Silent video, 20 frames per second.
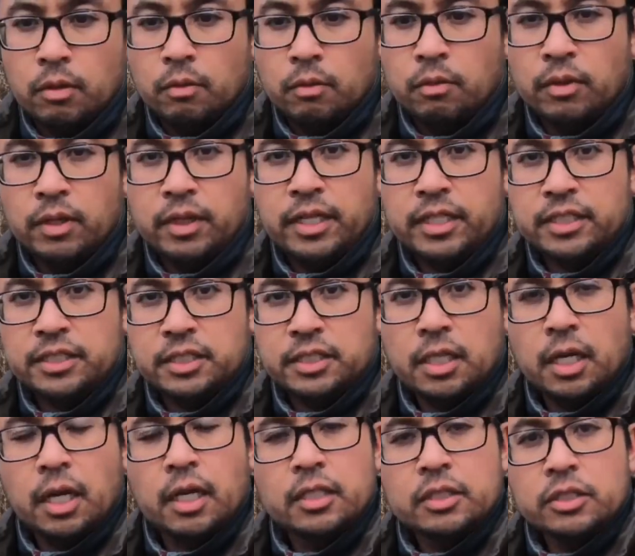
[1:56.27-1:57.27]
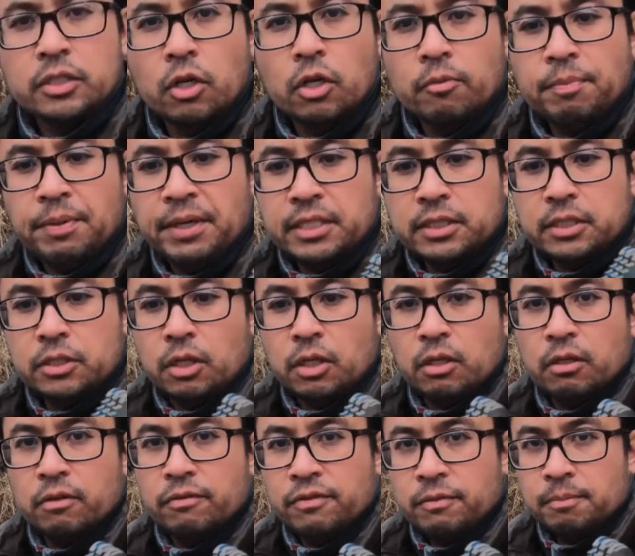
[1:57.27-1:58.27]
With this Snow Peak
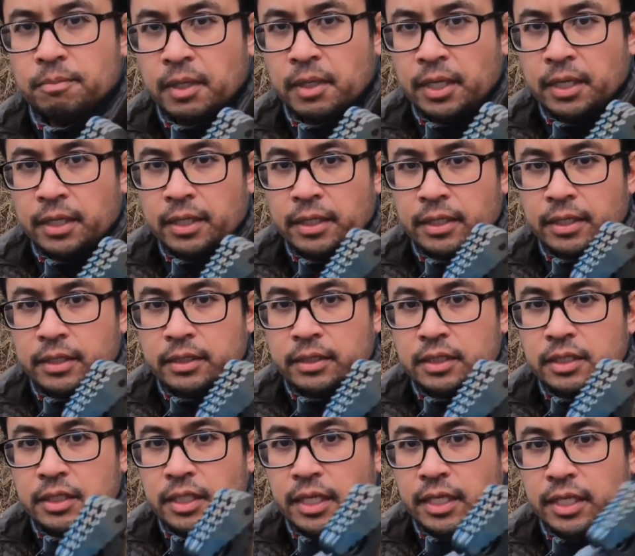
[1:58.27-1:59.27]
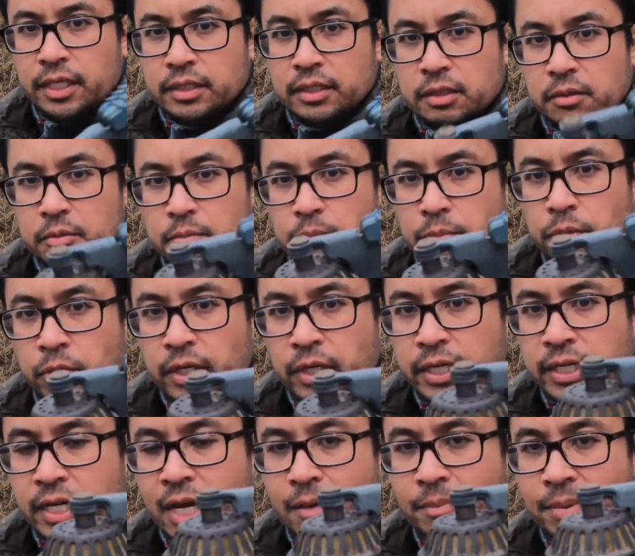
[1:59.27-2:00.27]
stove, you can see it's pretty
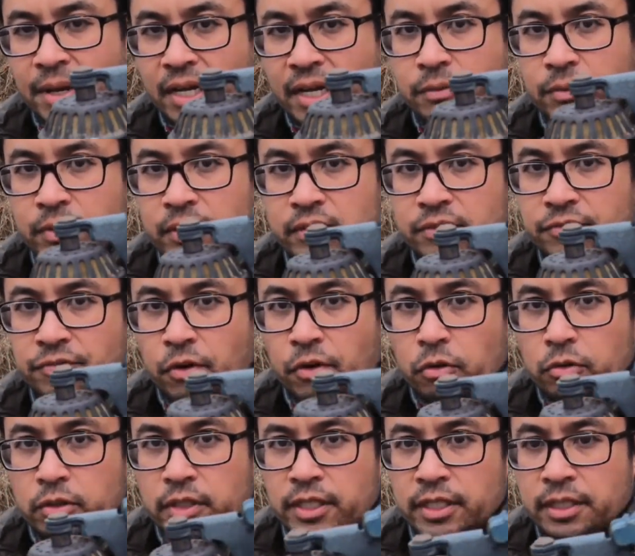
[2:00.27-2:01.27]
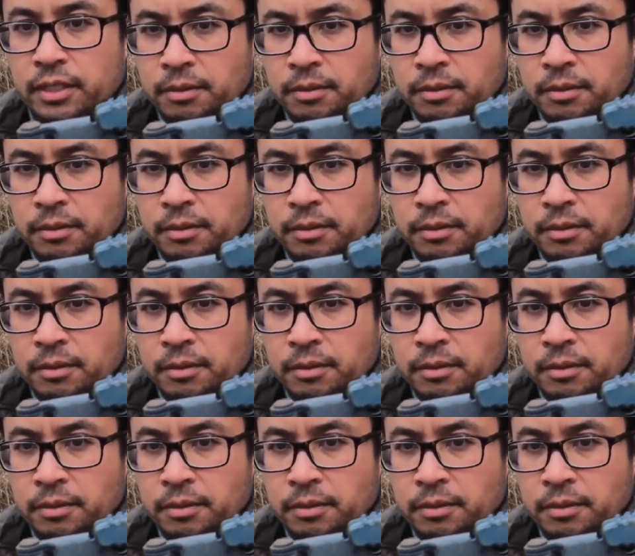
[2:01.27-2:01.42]
compact when it's folded,